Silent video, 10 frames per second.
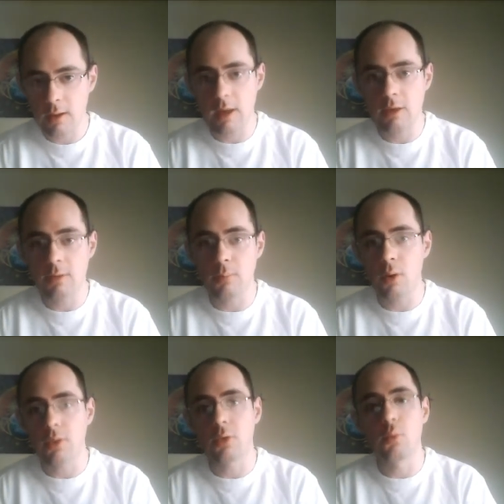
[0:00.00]
Case in
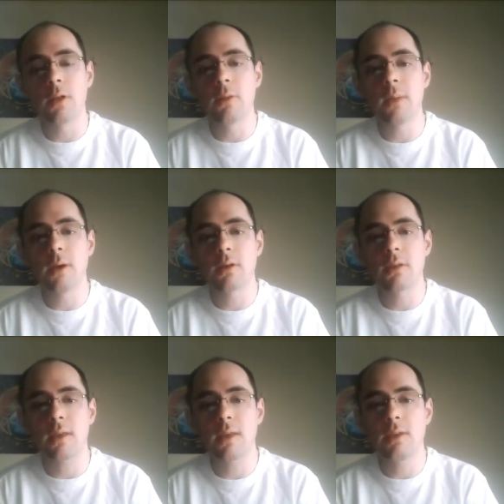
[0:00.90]
point, the Real
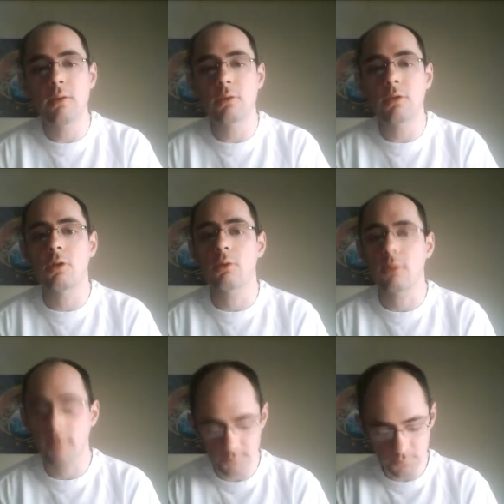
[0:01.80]
Americans and the
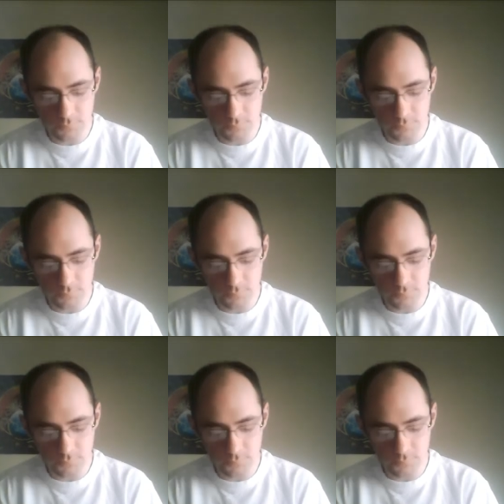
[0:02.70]
Usos.